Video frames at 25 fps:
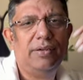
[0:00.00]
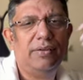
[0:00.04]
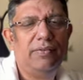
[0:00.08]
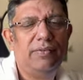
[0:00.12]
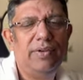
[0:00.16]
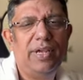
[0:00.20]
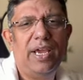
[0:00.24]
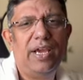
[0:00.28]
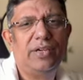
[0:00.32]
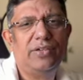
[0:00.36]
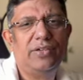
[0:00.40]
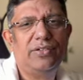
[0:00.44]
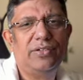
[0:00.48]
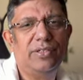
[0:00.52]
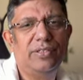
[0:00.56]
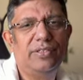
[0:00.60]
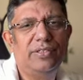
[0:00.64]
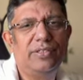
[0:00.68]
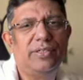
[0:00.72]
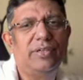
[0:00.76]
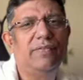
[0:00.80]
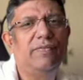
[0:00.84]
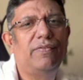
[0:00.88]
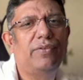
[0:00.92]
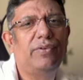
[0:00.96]

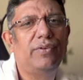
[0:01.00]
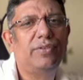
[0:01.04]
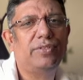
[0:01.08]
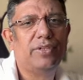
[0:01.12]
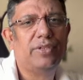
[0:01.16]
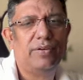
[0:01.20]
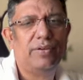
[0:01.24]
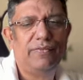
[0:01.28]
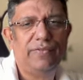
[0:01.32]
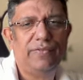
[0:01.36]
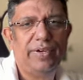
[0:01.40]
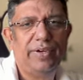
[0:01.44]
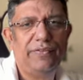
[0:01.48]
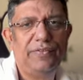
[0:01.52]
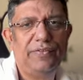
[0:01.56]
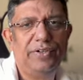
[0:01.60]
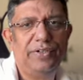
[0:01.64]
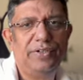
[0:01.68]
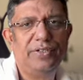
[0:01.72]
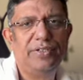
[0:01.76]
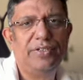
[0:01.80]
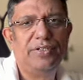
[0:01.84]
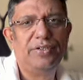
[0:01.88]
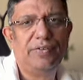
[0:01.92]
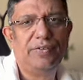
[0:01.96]
reactions, and of course our
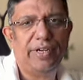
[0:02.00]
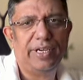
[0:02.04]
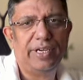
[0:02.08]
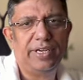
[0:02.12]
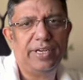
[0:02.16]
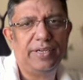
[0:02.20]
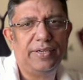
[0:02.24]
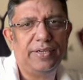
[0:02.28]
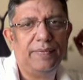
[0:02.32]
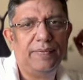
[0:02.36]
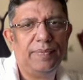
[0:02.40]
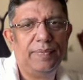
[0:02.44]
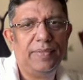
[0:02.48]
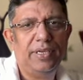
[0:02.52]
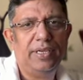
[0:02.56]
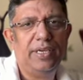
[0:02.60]
favorite cricket.